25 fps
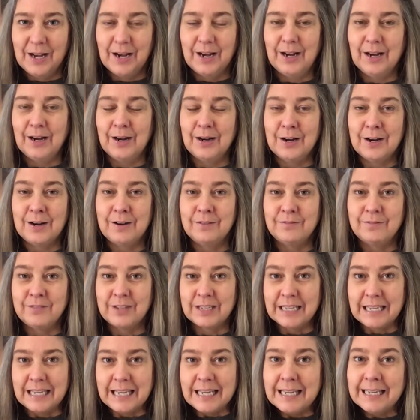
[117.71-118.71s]
Uh,
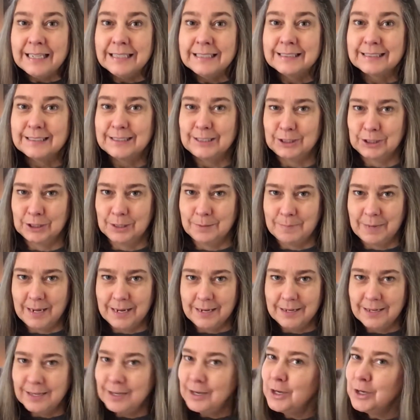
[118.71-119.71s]
Vicky, Stitch and
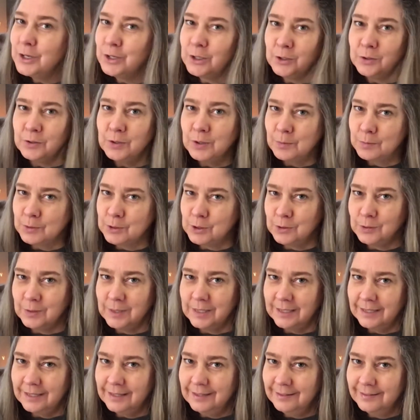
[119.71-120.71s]
Button, you know what you
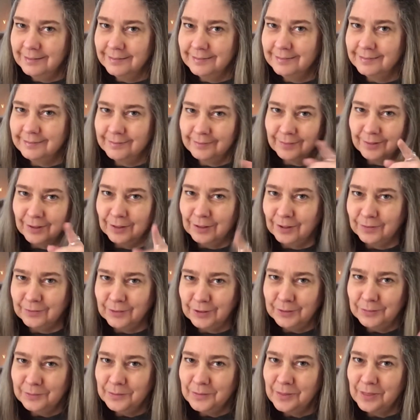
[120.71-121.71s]
did. I love
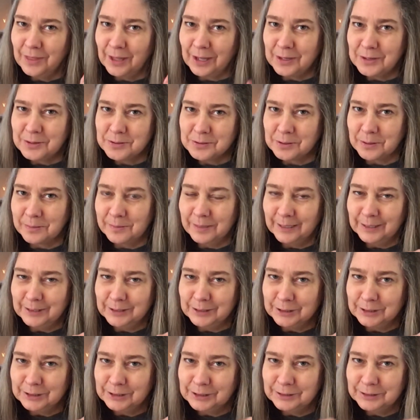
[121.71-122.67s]
you. Thank you so much.